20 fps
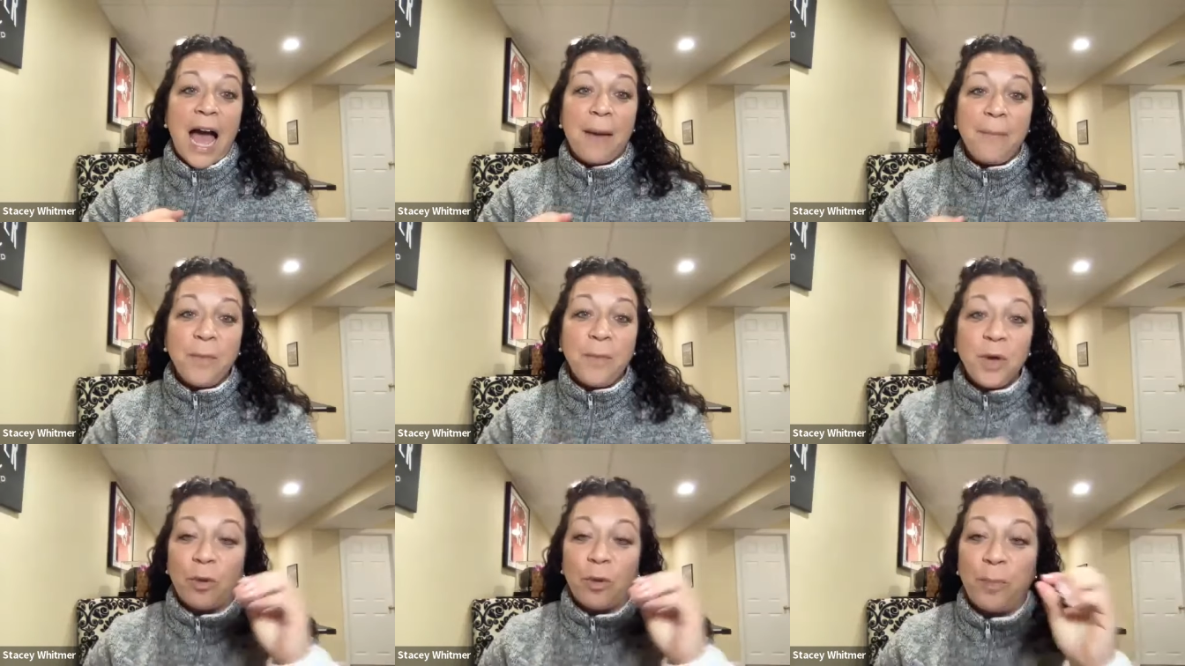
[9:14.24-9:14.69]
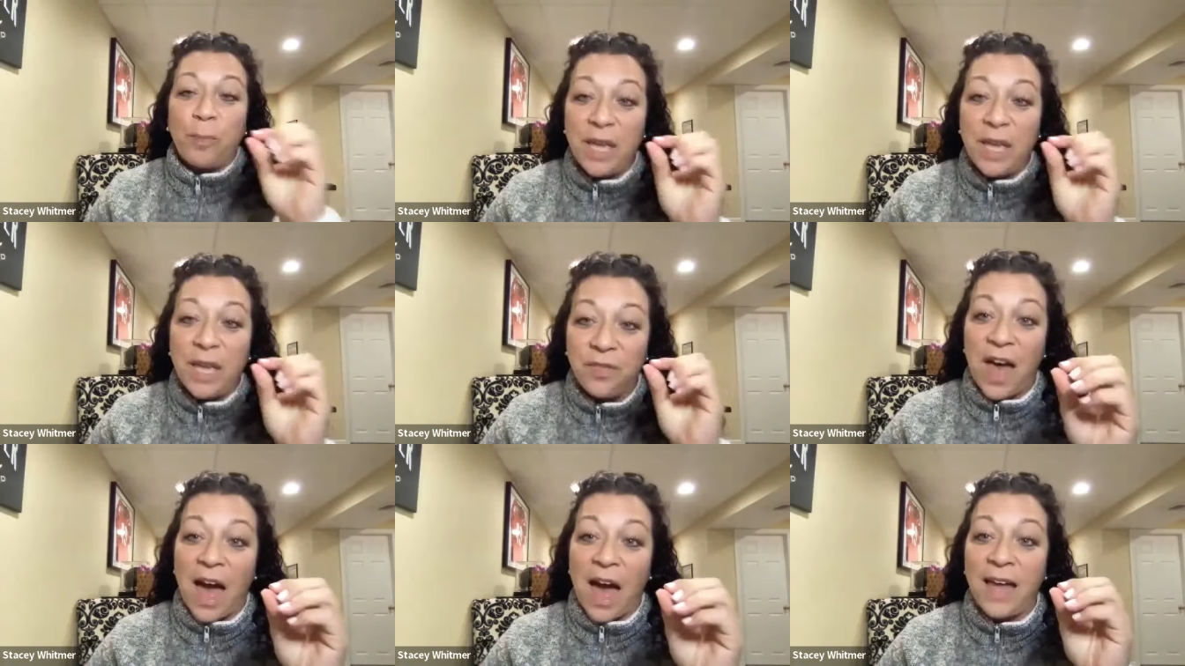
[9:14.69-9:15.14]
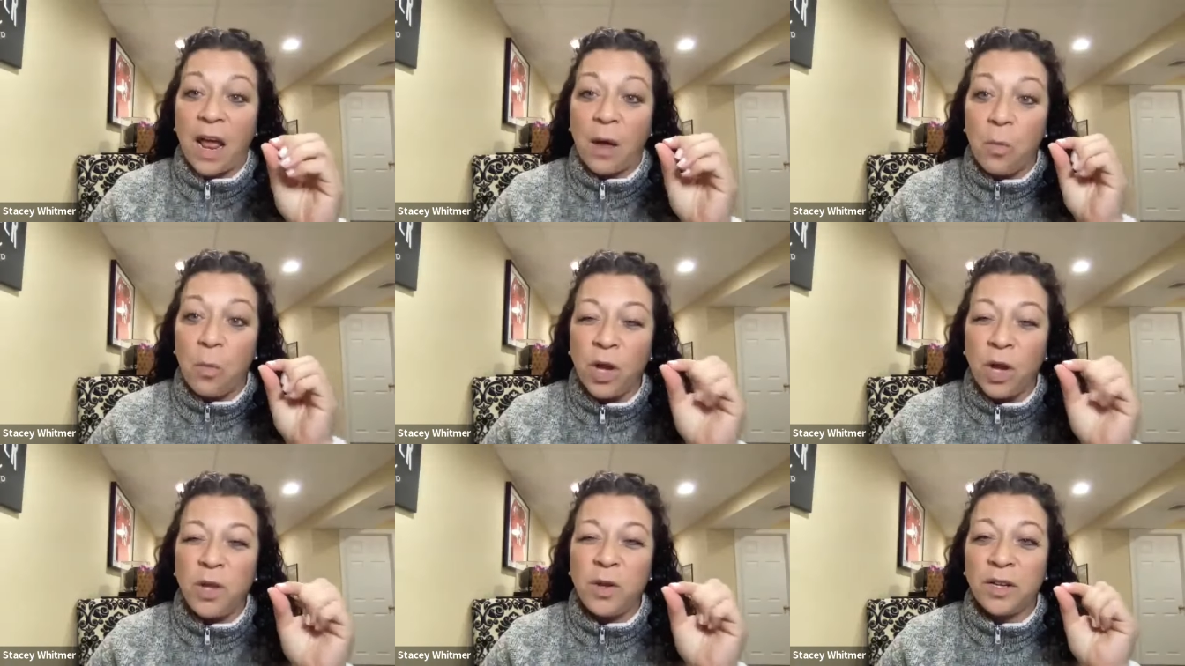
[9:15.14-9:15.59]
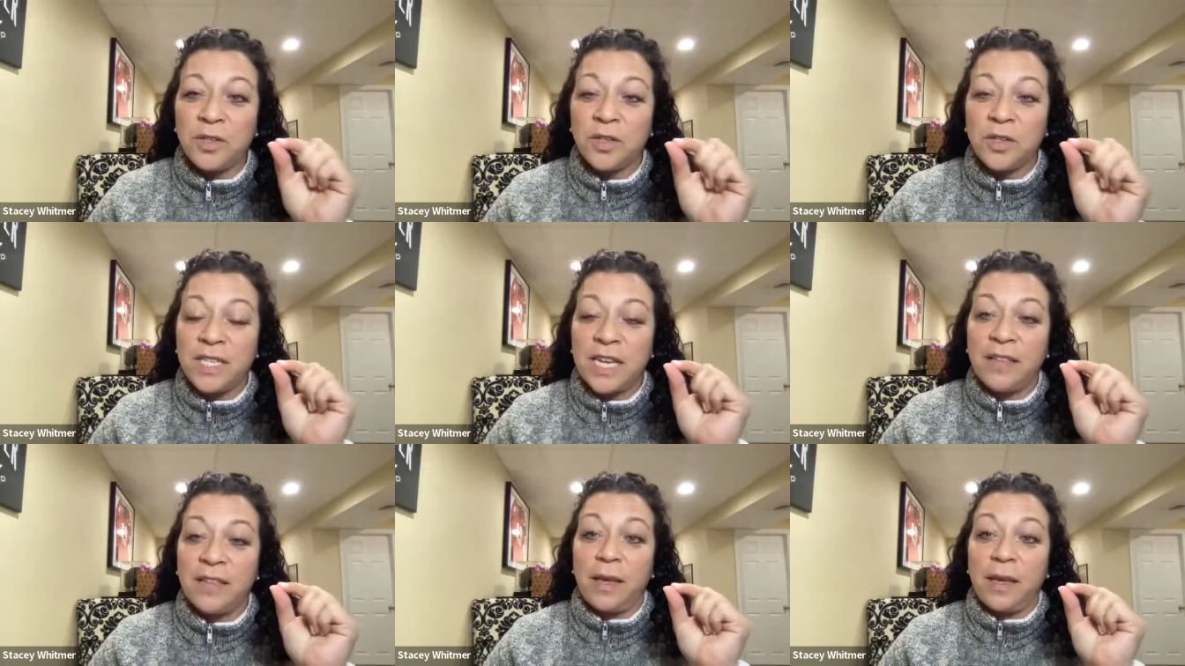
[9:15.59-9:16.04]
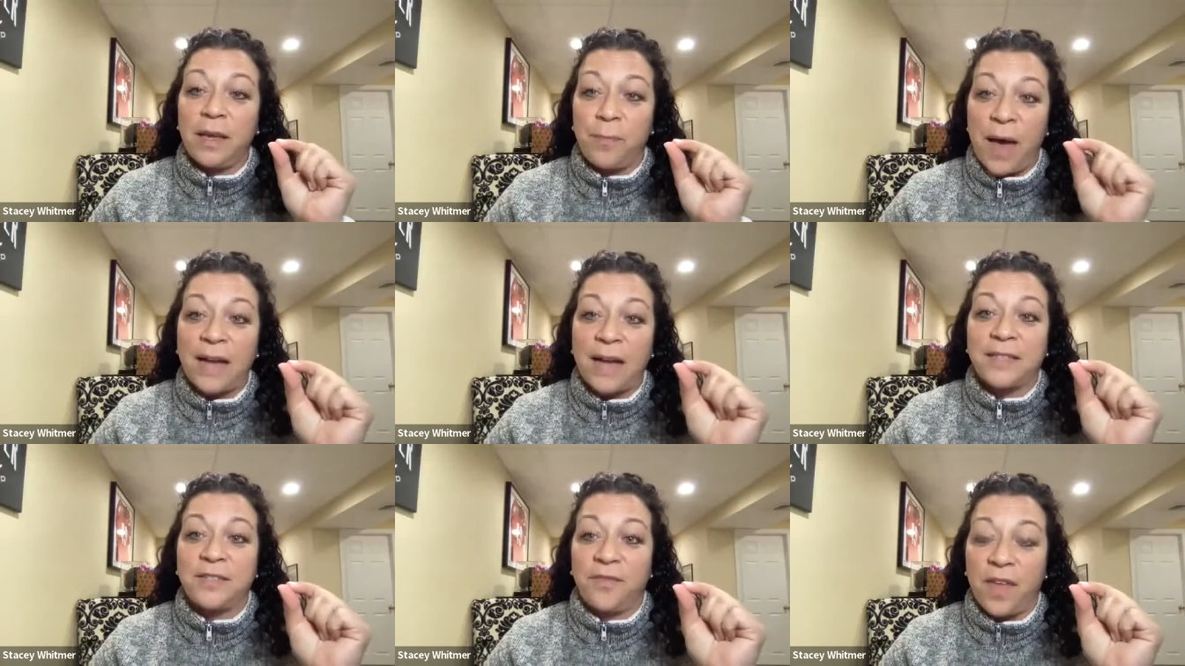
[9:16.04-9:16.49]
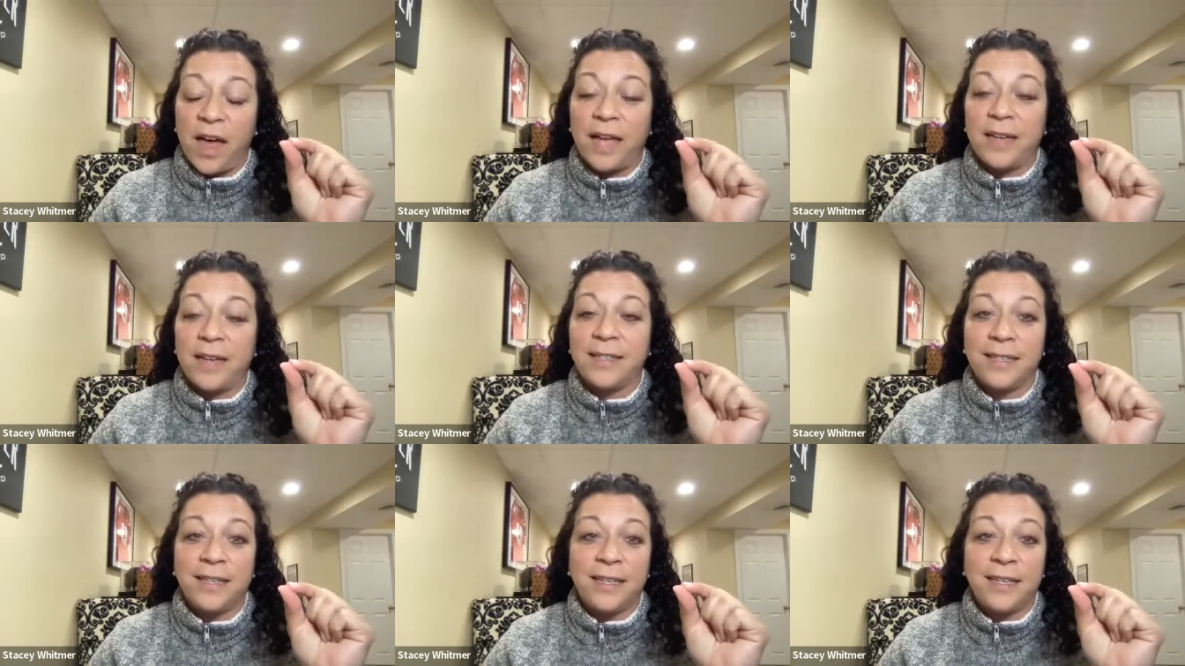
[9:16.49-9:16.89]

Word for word: I'm going to repeat that. I want you to understand the impact of that.